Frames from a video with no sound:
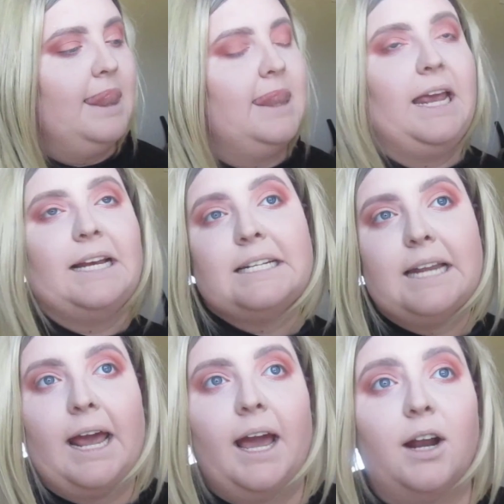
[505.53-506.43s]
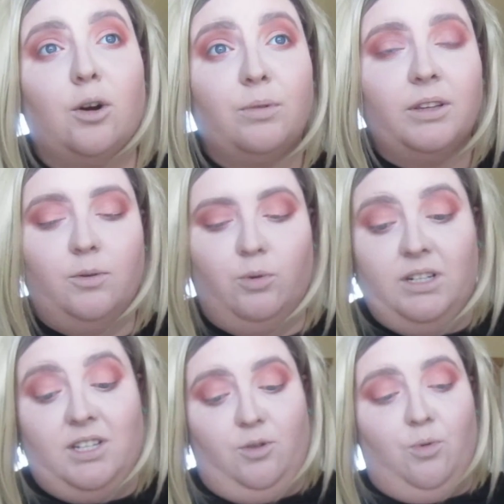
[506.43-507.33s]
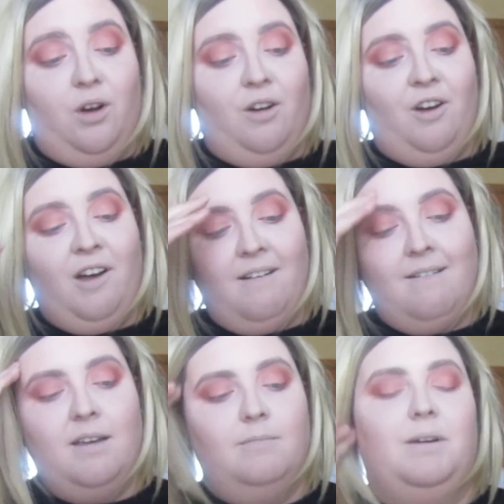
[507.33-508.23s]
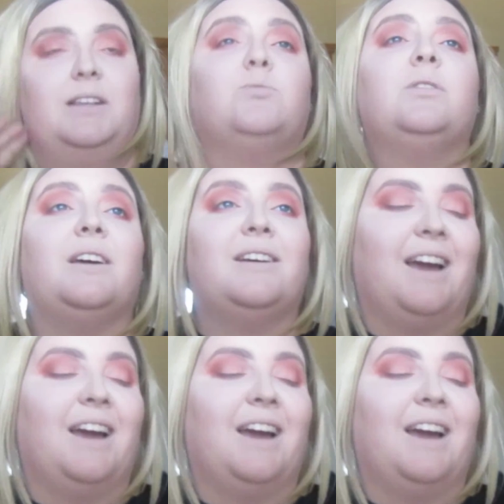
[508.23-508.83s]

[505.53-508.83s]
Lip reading: thing today, I don't really want to mess with it.